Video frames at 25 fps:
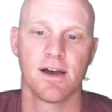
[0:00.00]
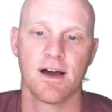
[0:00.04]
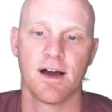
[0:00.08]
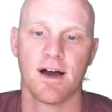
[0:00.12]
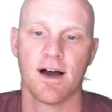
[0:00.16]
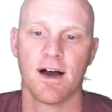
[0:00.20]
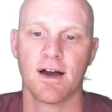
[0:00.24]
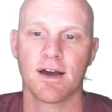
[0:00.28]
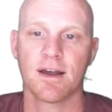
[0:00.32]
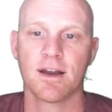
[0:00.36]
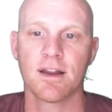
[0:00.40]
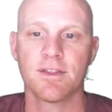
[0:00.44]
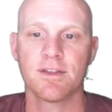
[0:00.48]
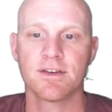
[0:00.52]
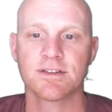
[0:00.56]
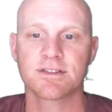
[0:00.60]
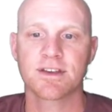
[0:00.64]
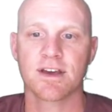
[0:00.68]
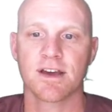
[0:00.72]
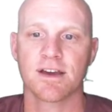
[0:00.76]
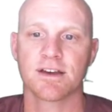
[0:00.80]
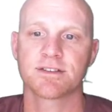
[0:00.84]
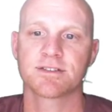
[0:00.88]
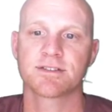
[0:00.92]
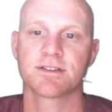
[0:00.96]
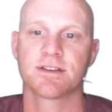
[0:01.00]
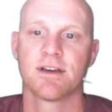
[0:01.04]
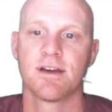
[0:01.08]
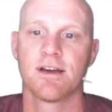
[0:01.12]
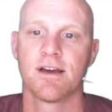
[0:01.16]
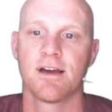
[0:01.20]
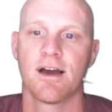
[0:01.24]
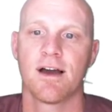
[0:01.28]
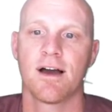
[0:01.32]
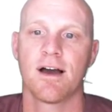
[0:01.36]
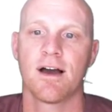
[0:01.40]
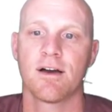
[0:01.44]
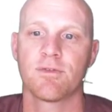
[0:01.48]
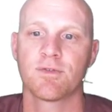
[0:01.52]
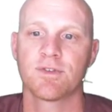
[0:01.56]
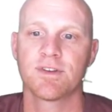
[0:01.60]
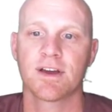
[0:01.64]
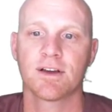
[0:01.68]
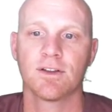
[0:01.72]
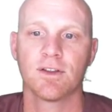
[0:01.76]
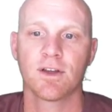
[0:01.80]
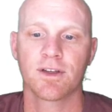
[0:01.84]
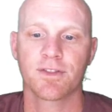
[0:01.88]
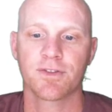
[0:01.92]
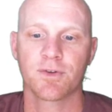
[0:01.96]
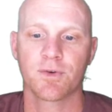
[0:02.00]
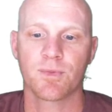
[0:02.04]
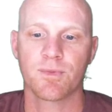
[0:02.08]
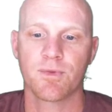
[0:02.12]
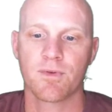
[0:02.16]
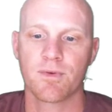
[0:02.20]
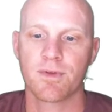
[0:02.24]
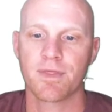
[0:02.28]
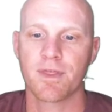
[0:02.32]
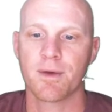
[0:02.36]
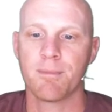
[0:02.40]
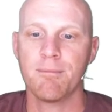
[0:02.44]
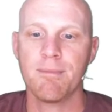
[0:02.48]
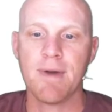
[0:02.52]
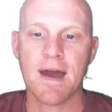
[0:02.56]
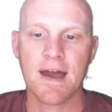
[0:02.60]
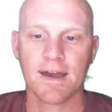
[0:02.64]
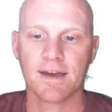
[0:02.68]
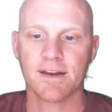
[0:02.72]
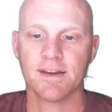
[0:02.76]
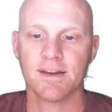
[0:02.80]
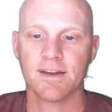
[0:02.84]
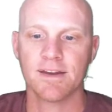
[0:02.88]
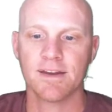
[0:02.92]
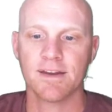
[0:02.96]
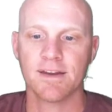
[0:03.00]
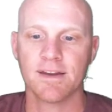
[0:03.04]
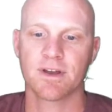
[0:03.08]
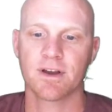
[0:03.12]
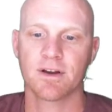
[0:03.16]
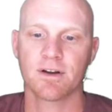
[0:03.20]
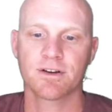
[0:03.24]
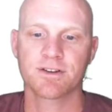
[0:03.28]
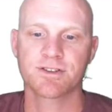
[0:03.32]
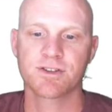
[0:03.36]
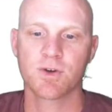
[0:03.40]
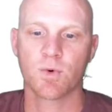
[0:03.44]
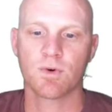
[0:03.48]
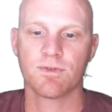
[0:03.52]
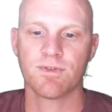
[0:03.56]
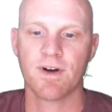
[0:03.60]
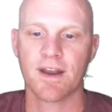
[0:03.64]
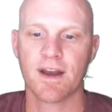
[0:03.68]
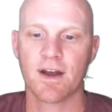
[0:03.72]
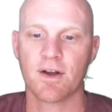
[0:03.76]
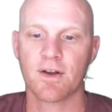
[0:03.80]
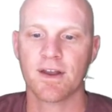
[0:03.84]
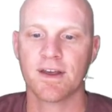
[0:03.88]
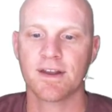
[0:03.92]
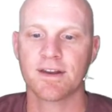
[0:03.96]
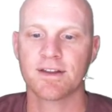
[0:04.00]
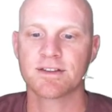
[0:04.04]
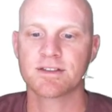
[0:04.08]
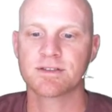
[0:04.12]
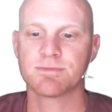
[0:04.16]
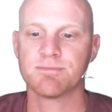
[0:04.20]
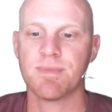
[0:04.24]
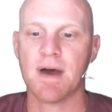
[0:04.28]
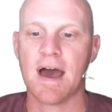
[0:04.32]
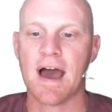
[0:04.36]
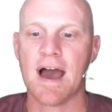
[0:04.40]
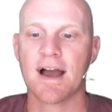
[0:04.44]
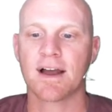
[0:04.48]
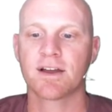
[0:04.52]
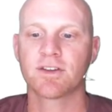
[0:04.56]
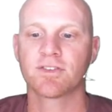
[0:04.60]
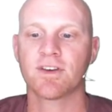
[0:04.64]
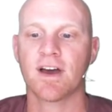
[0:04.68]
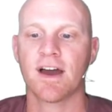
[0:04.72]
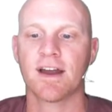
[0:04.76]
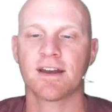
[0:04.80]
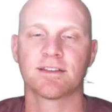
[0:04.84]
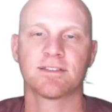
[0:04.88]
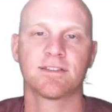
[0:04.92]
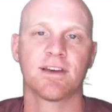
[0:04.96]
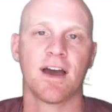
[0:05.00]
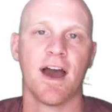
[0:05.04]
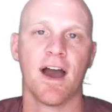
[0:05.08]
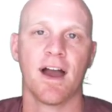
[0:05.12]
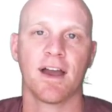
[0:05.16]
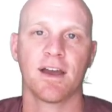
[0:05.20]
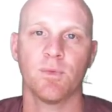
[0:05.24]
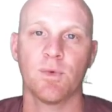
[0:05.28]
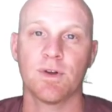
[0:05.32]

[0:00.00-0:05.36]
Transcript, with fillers: Uh, and in this case, Uh, if we take a look at the, the mechanism here, so we'll find out it is backside attack.